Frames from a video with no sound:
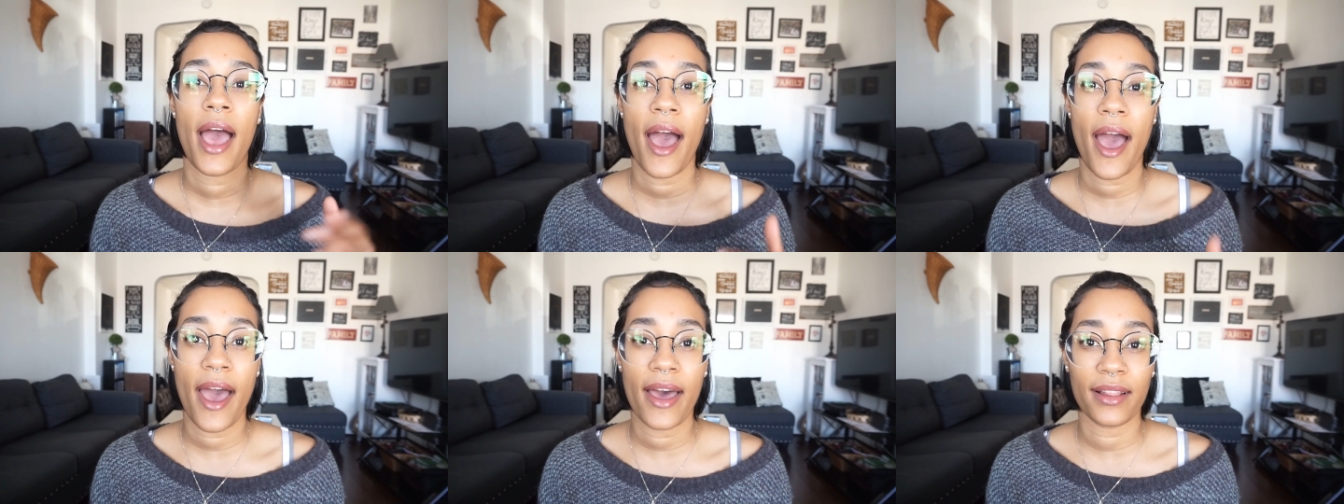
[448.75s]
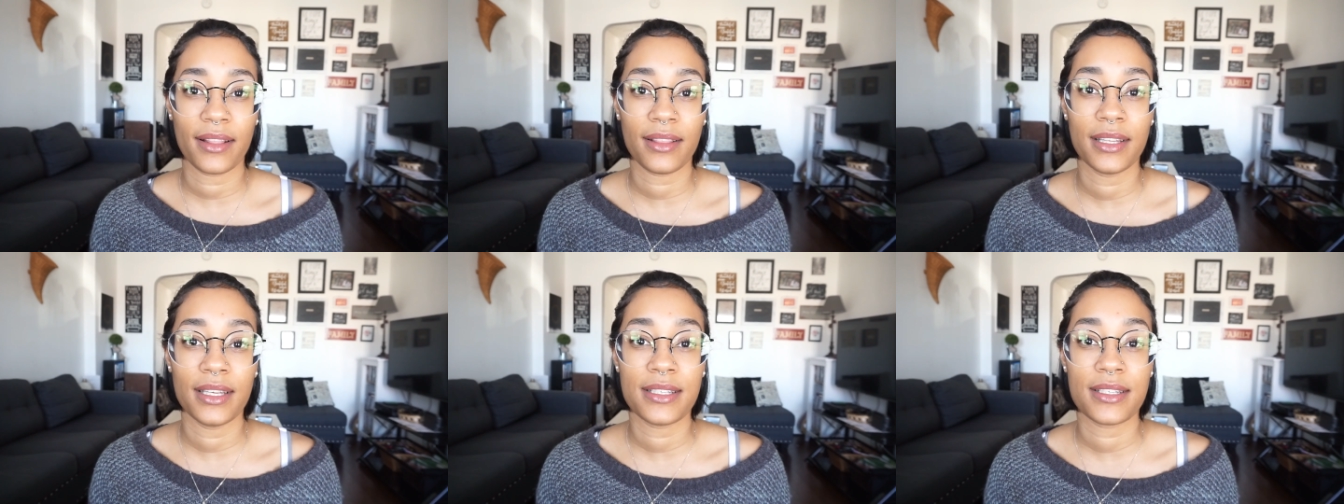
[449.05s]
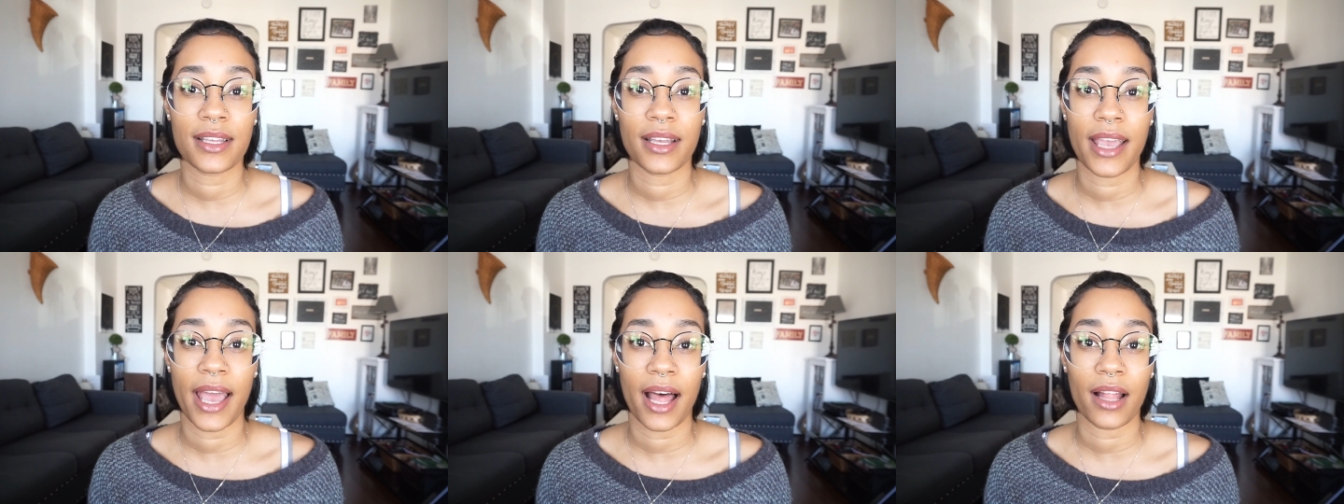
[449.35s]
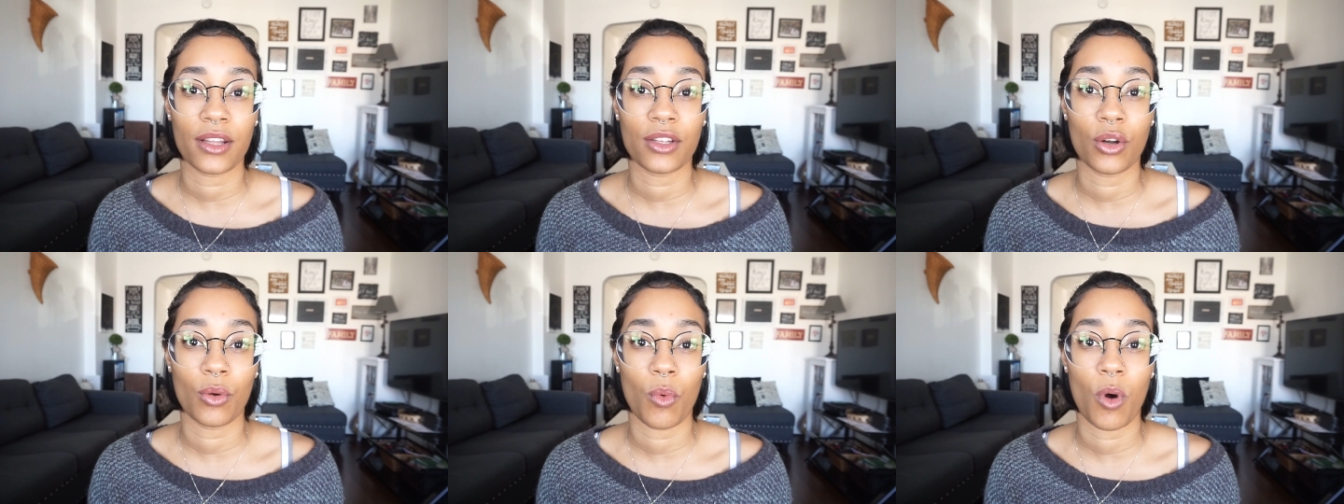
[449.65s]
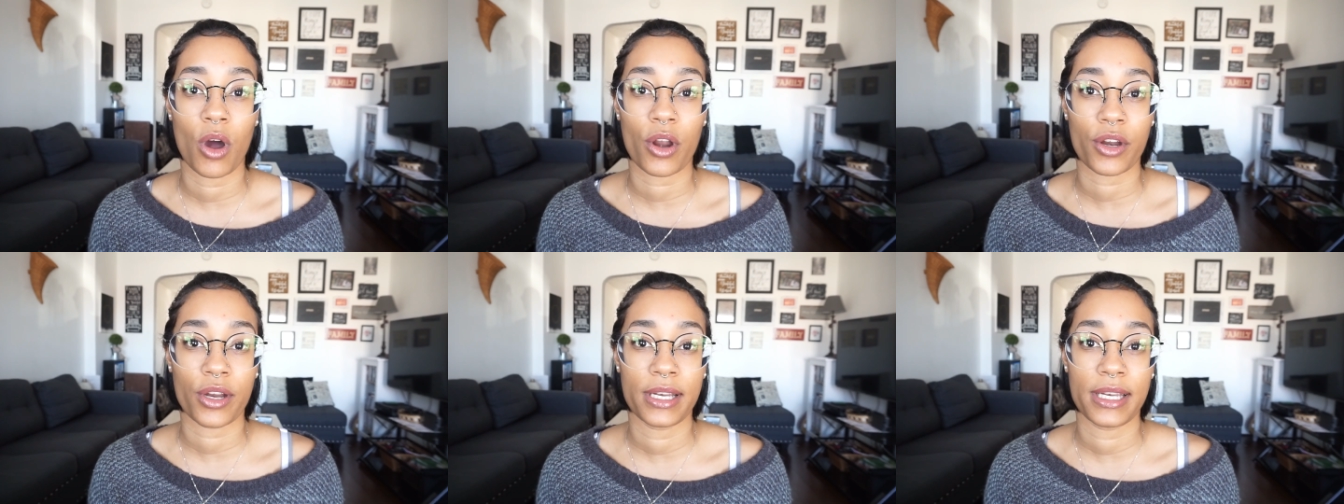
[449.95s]
at least a gallon of
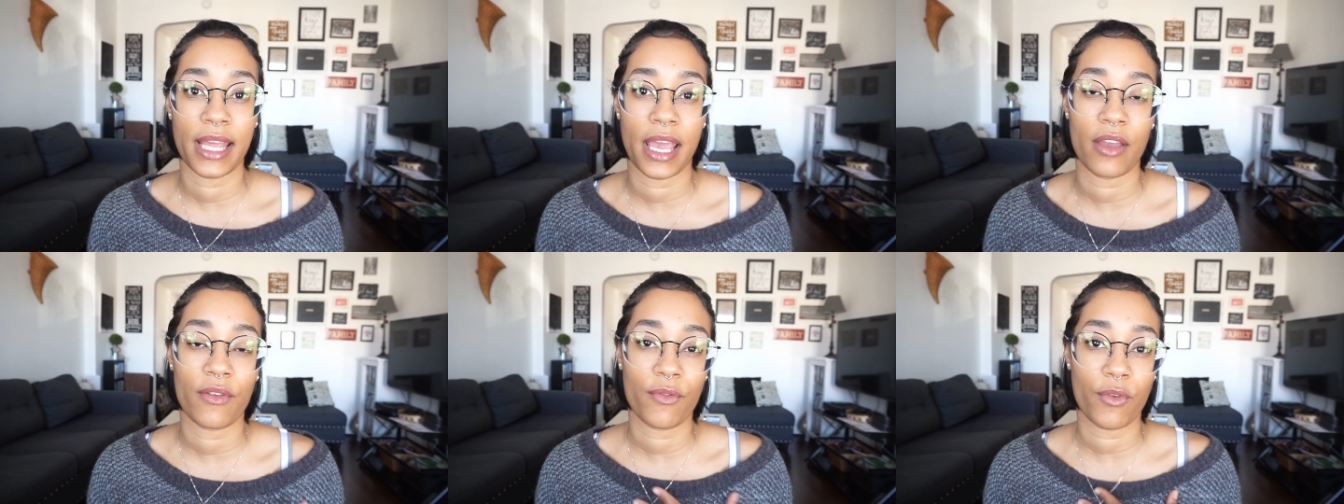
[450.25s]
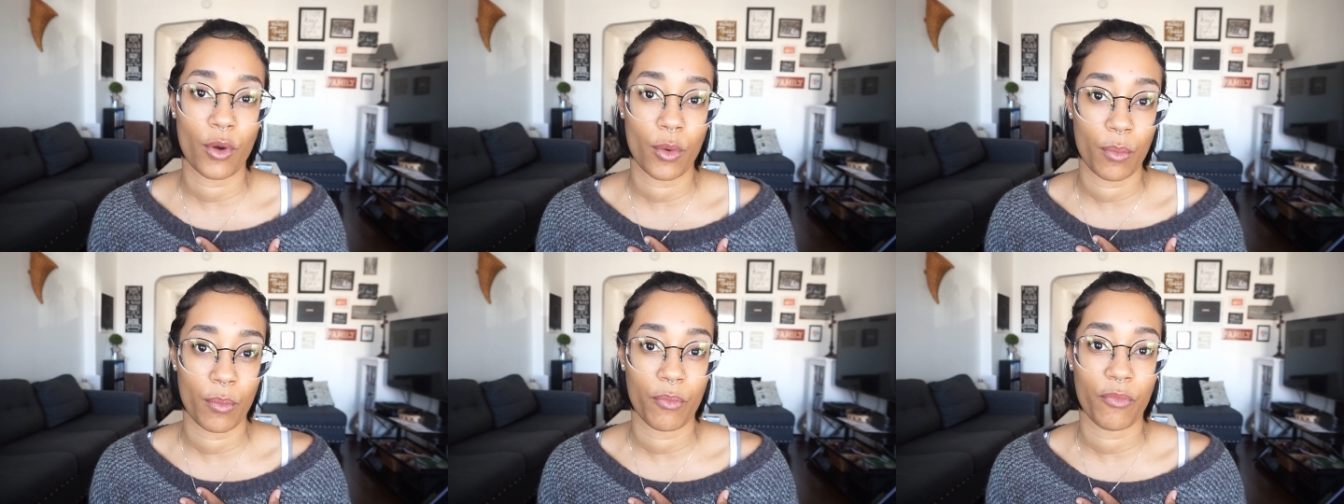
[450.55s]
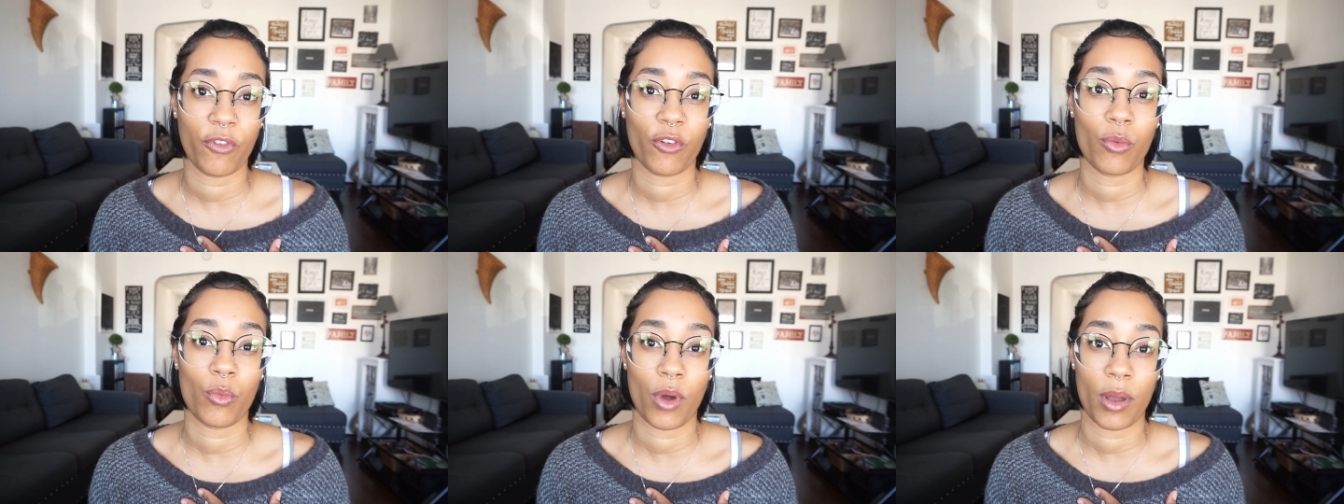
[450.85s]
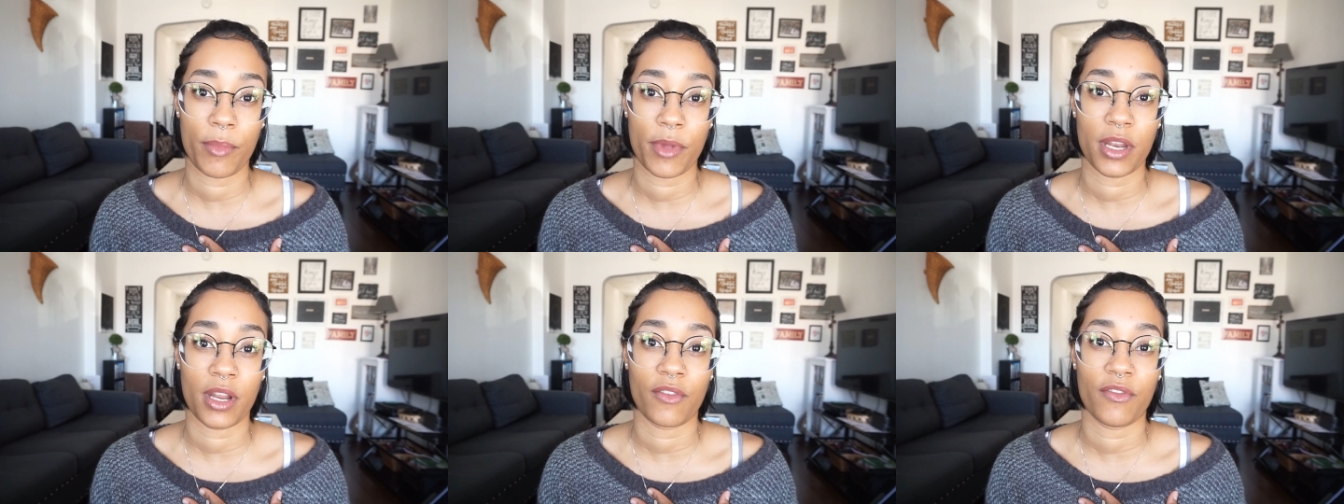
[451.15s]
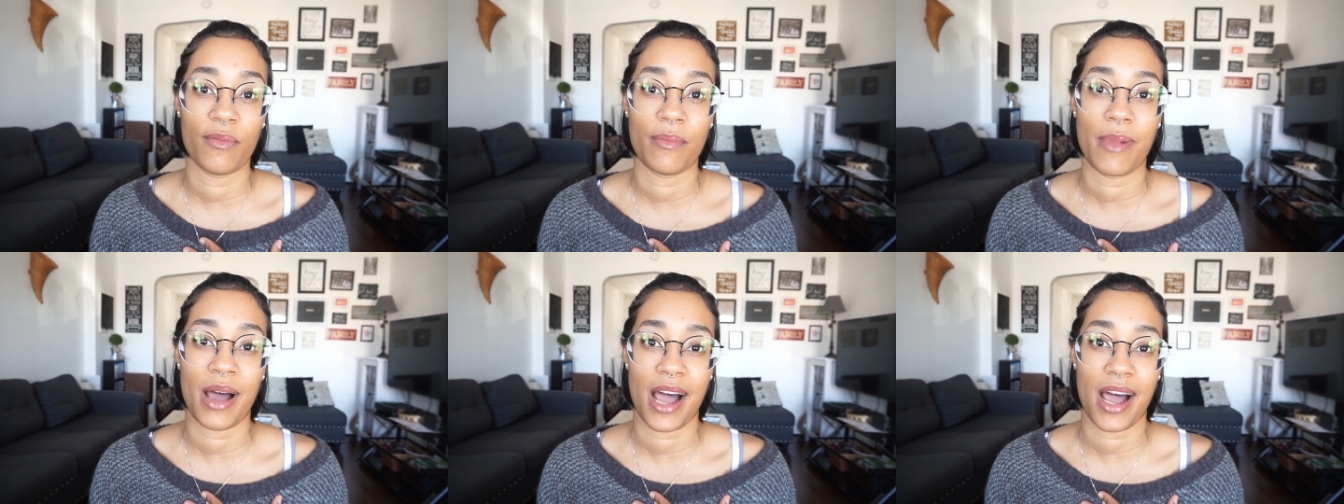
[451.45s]
water a day for, for women of
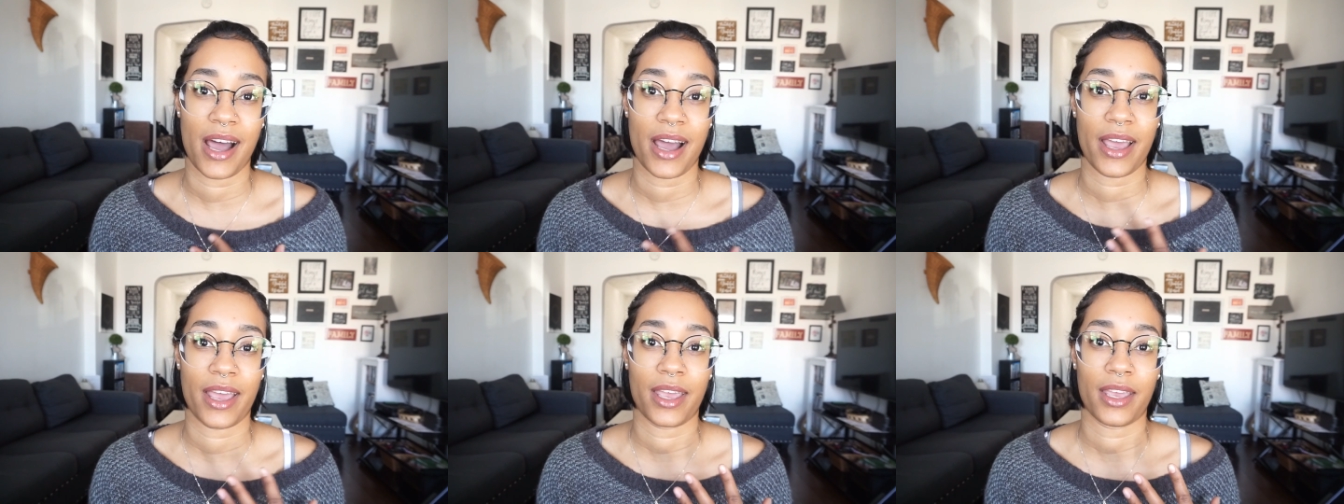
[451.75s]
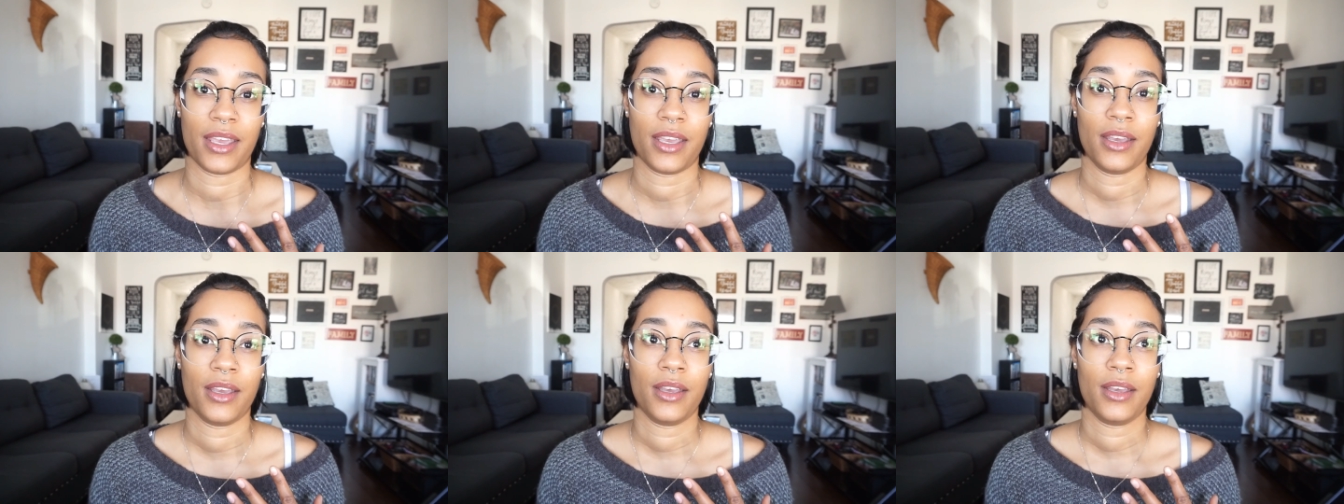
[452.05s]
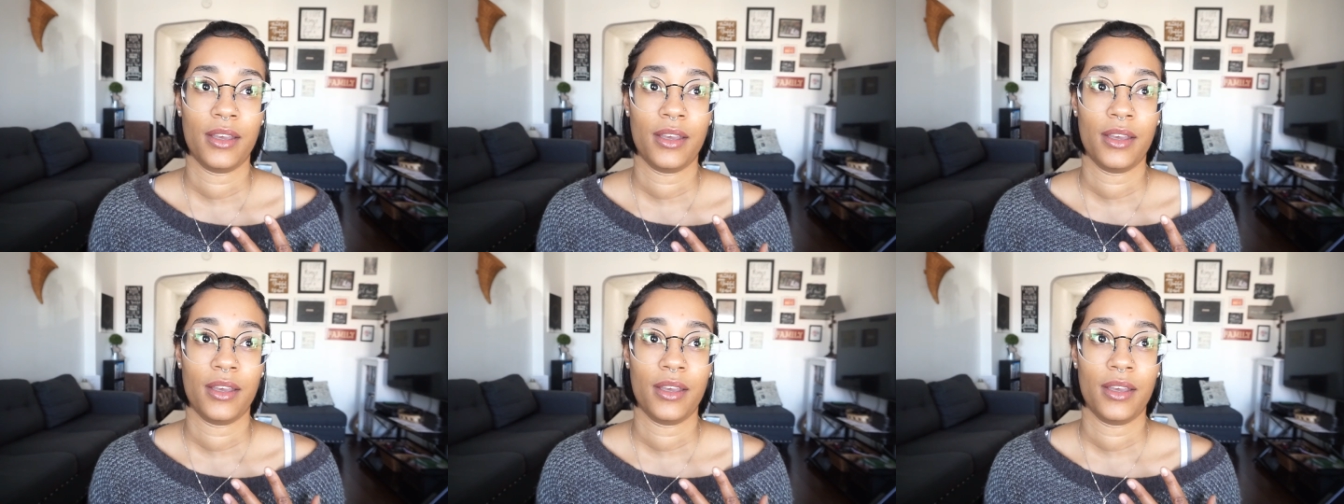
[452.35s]
my